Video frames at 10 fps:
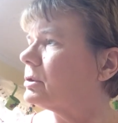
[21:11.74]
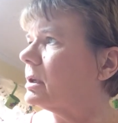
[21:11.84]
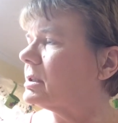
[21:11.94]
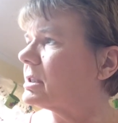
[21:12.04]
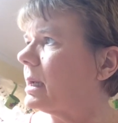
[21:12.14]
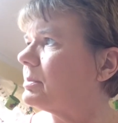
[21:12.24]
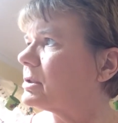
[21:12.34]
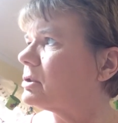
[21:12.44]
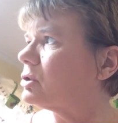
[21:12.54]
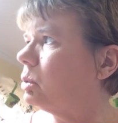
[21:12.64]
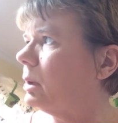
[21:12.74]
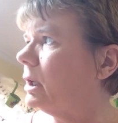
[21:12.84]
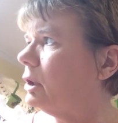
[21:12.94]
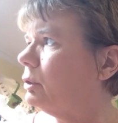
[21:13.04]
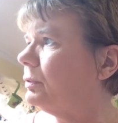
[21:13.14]
steps
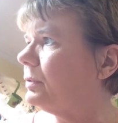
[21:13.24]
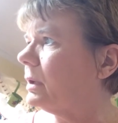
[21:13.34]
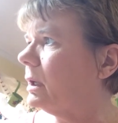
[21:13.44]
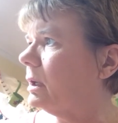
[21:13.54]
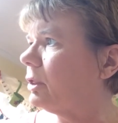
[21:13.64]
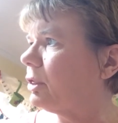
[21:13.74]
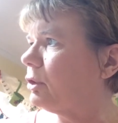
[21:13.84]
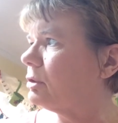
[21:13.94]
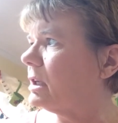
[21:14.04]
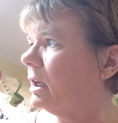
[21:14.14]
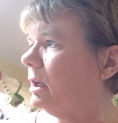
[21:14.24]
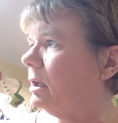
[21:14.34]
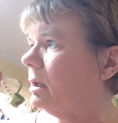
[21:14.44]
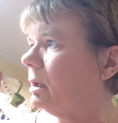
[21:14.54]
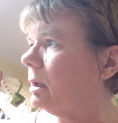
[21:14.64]
12, 13,
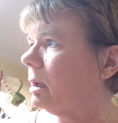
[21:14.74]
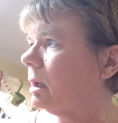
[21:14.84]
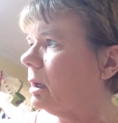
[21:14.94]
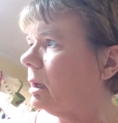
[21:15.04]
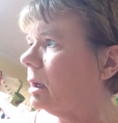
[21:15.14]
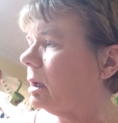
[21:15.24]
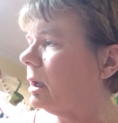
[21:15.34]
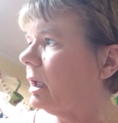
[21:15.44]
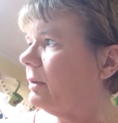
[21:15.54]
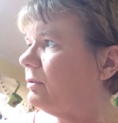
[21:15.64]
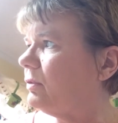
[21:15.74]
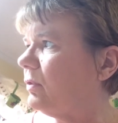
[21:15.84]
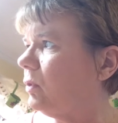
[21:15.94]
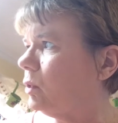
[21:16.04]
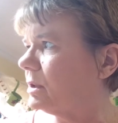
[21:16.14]
and
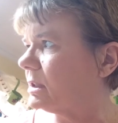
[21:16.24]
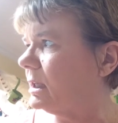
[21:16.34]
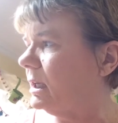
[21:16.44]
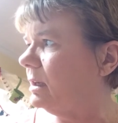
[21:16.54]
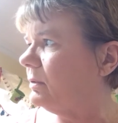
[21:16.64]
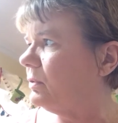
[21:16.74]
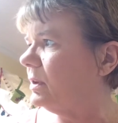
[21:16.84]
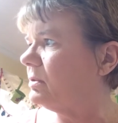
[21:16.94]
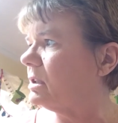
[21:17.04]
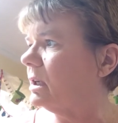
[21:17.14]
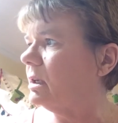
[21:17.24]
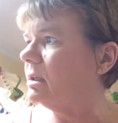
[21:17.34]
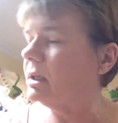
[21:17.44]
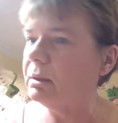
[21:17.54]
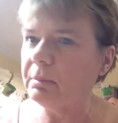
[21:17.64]
14 and 15
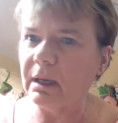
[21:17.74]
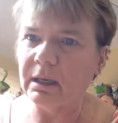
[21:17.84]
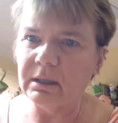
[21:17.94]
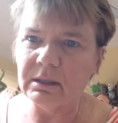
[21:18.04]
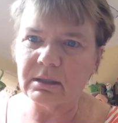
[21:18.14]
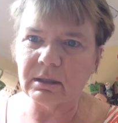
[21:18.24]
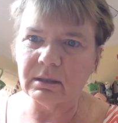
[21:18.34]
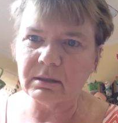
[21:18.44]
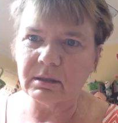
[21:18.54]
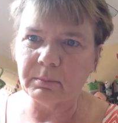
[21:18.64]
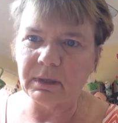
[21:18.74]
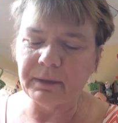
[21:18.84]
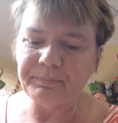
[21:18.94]
didn't make any sense to me.